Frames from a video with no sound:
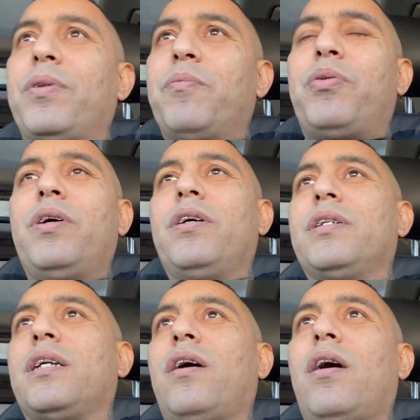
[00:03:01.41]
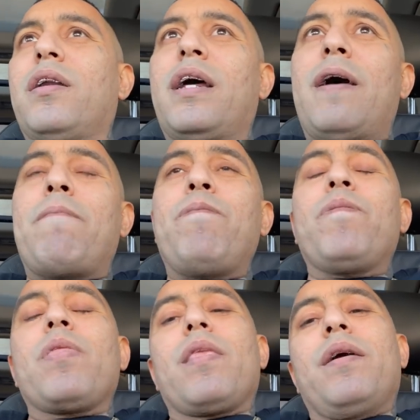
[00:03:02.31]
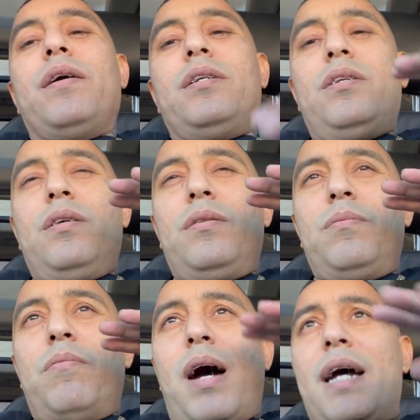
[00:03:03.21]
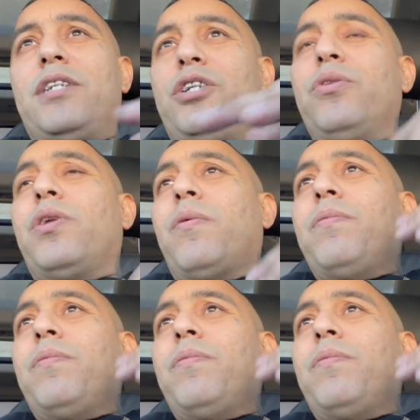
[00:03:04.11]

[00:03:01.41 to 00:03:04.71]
the pills and all that. Mind you, the